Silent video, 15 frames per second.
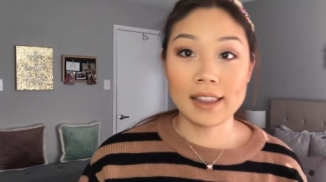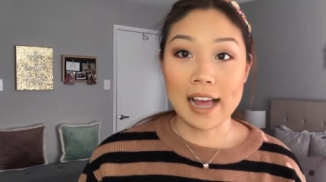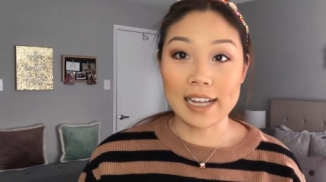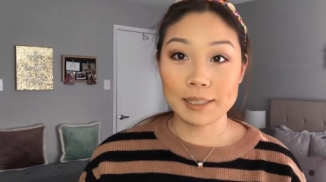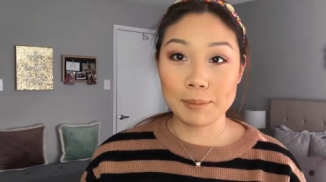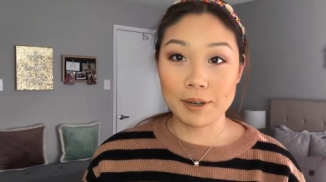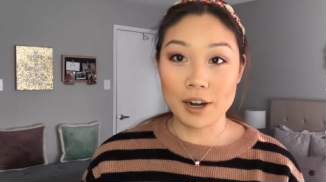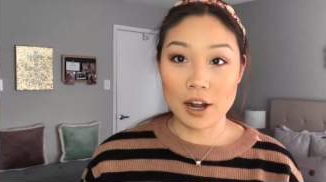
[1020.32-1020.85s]

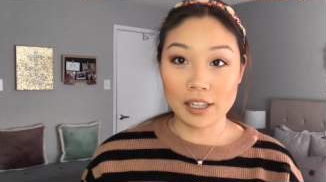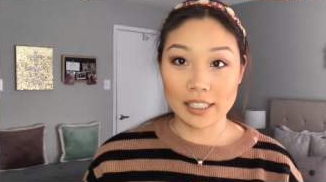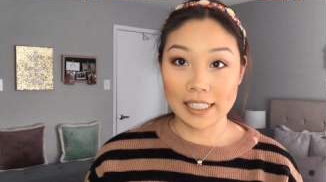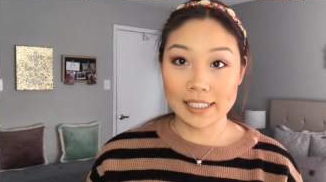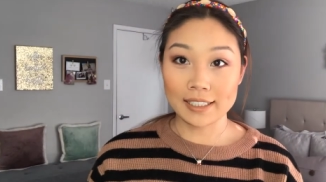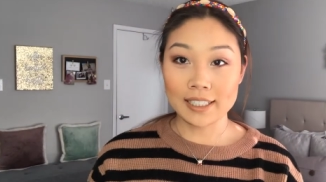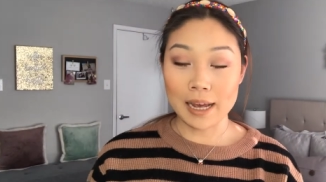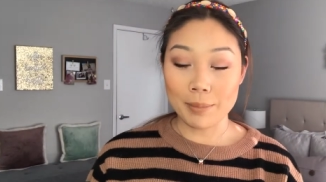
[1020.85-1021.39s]
last but not
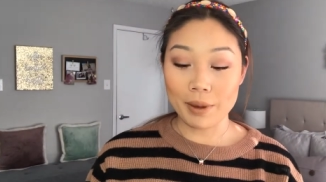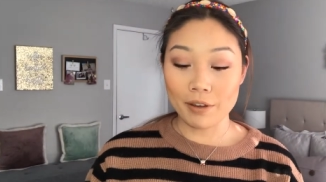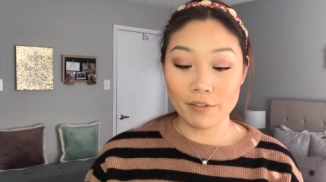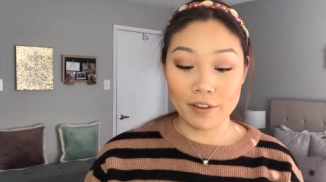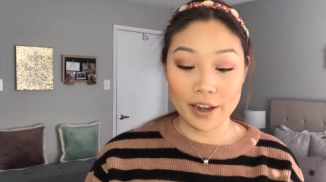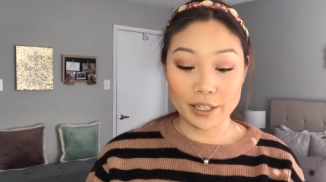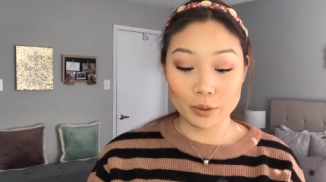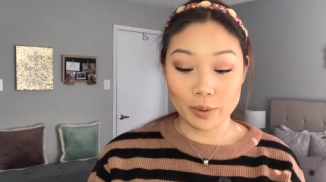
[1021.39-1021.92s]
least set my
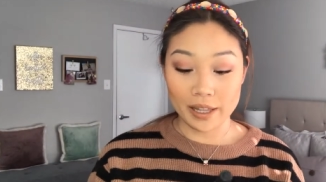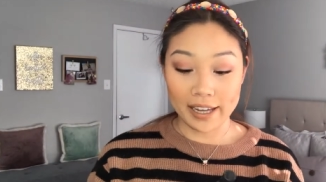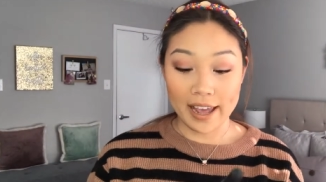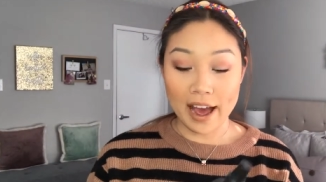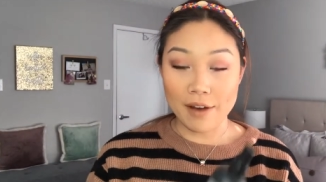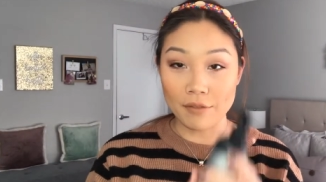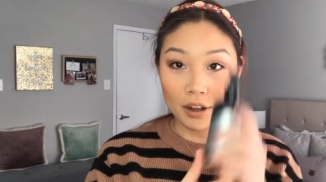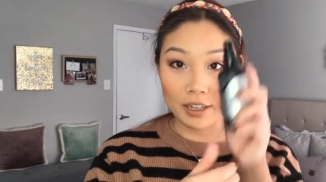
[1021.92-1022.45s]
face with the
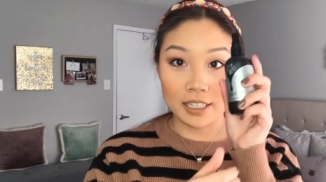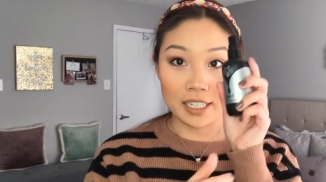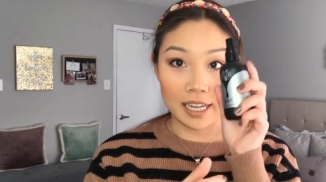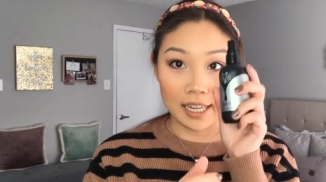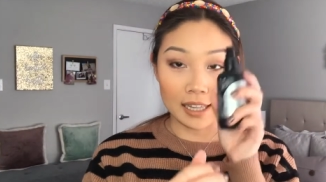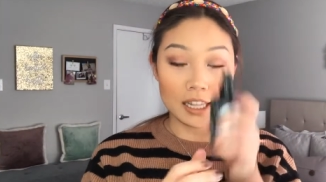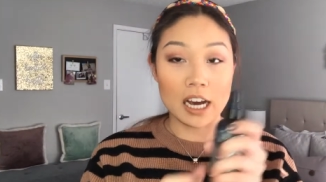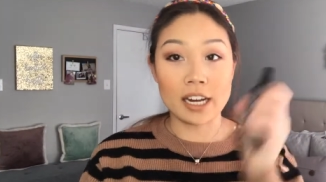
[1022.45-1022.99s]
Kat Von
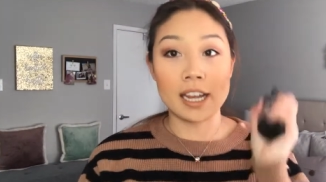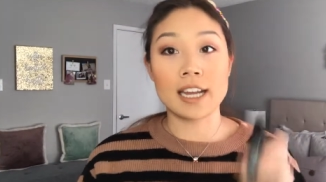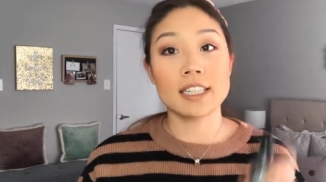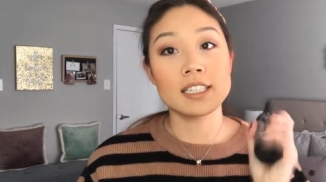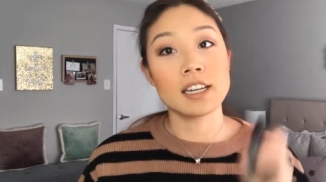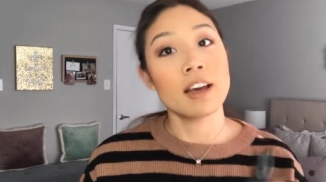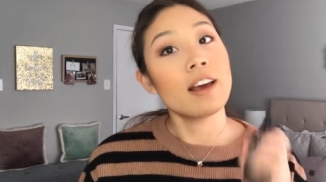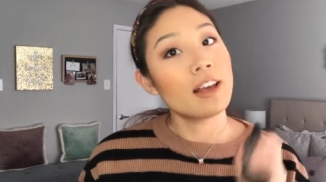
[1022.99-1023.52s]
D
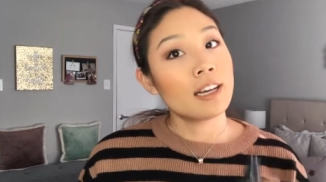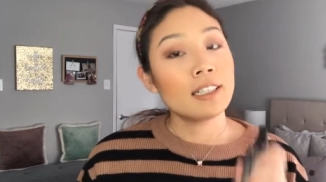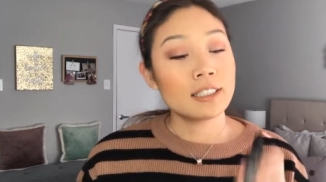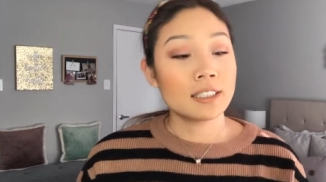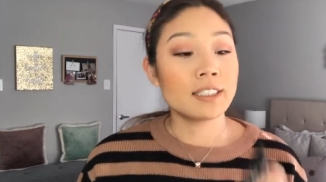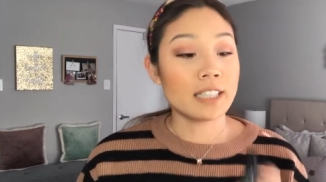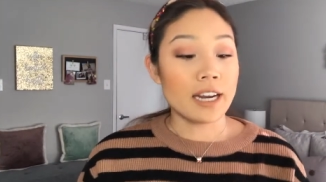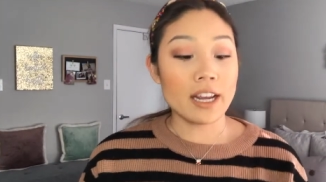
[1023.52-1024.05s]
Lock-It
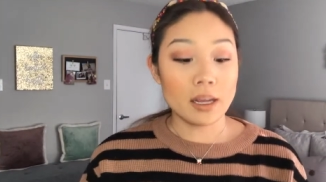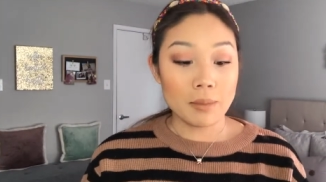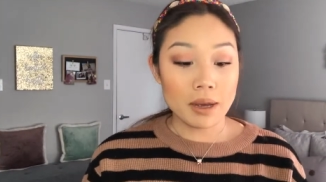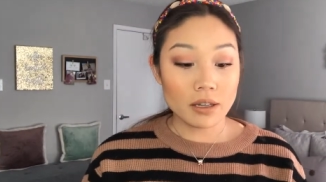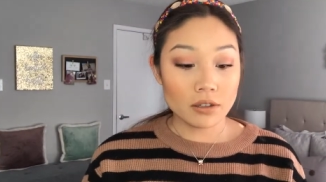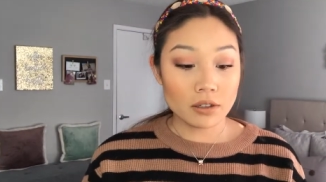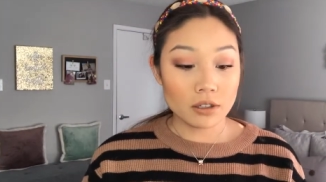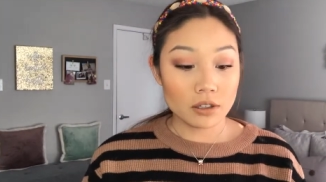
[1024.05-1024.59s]
Setting
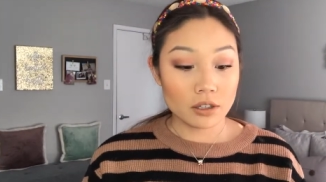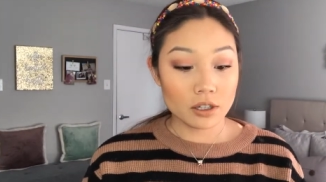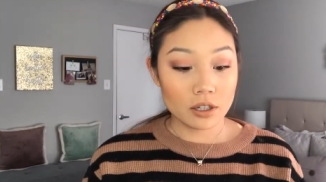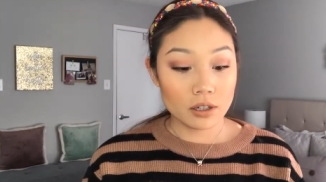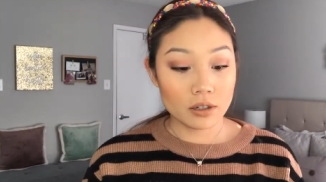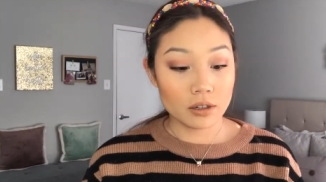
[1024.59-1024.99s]
Mist.